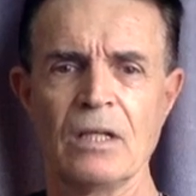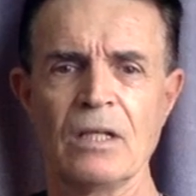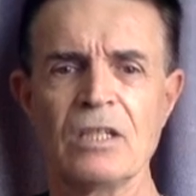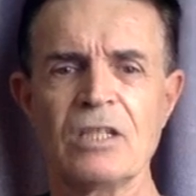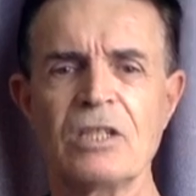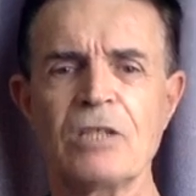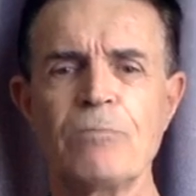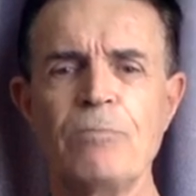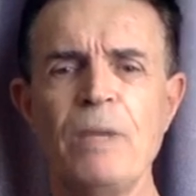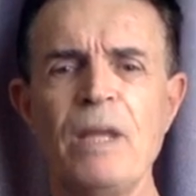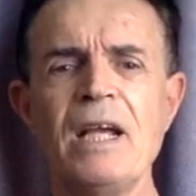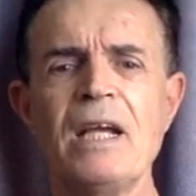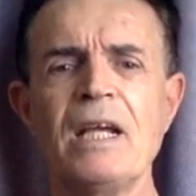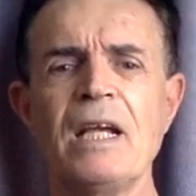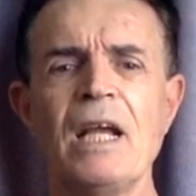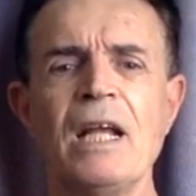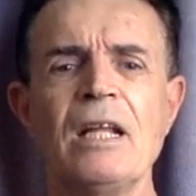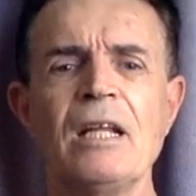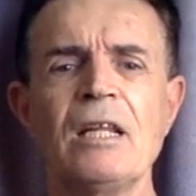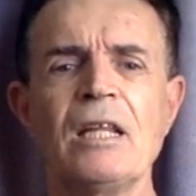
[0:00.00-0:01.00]

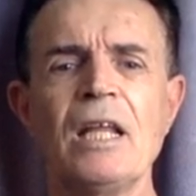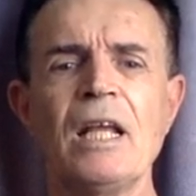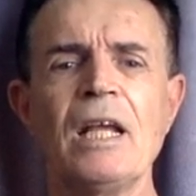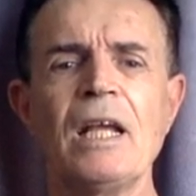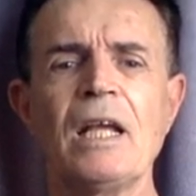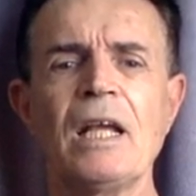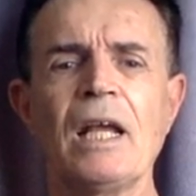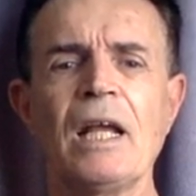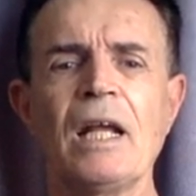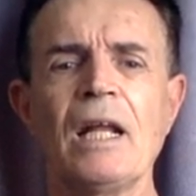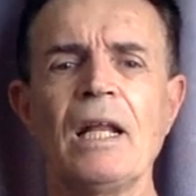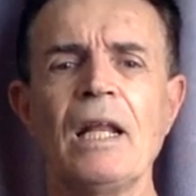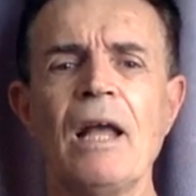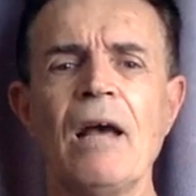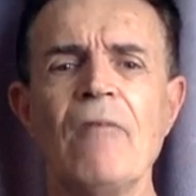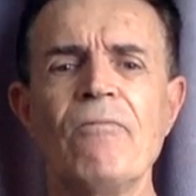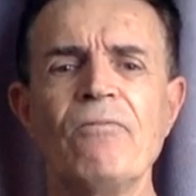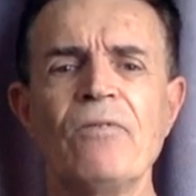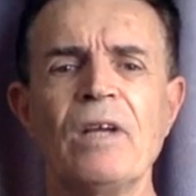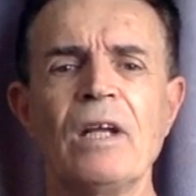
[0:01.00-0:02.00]
Speaking, thinking,
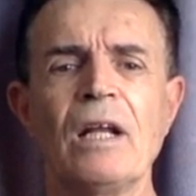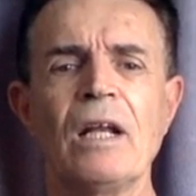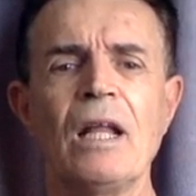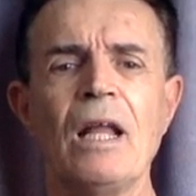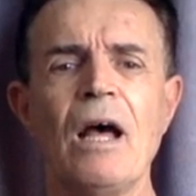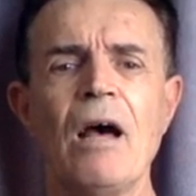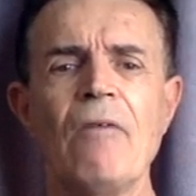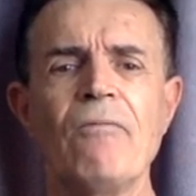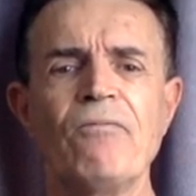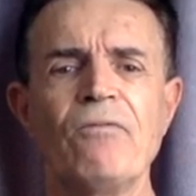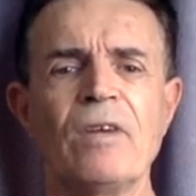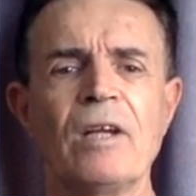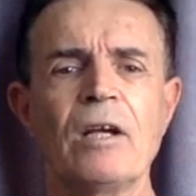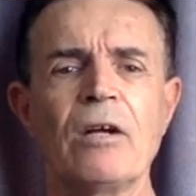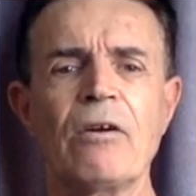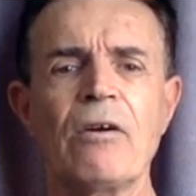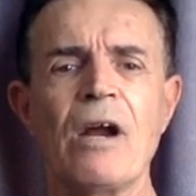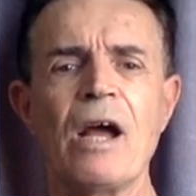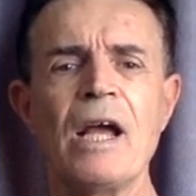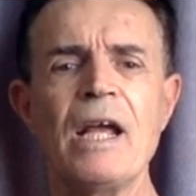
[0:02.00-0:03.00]
loving, laughing,
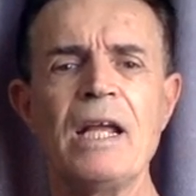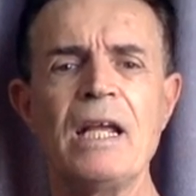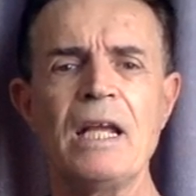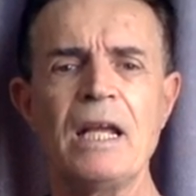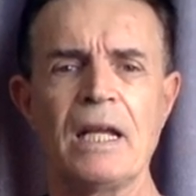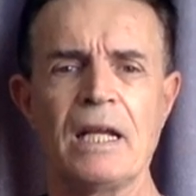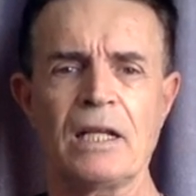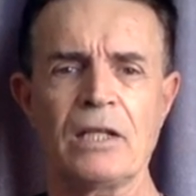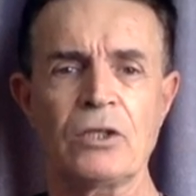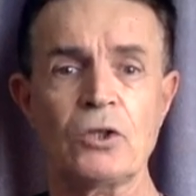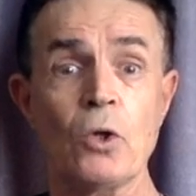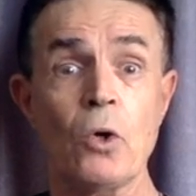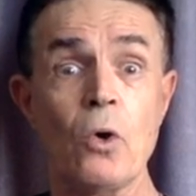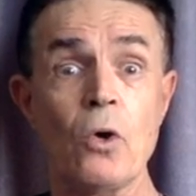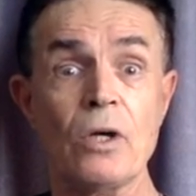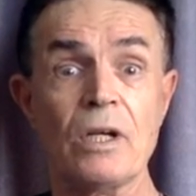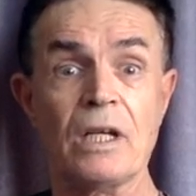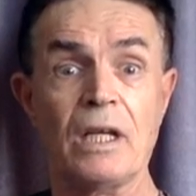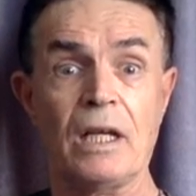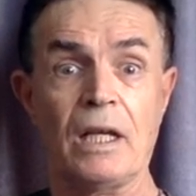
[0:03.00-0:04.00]
crying,
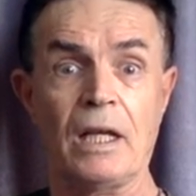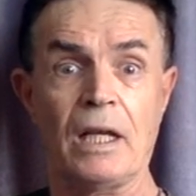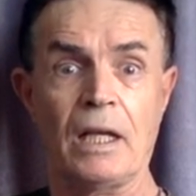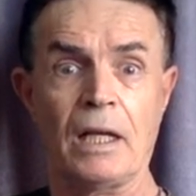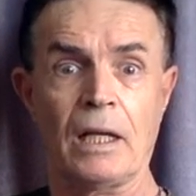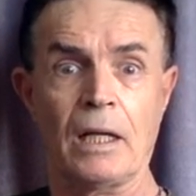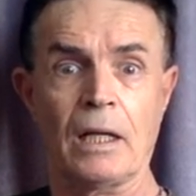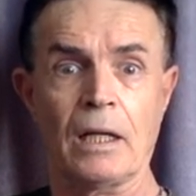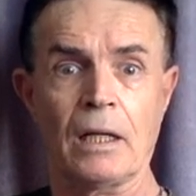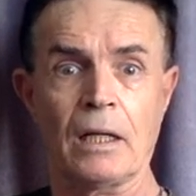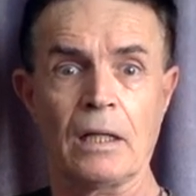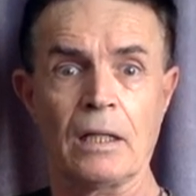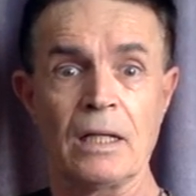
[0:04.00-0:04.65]
talking,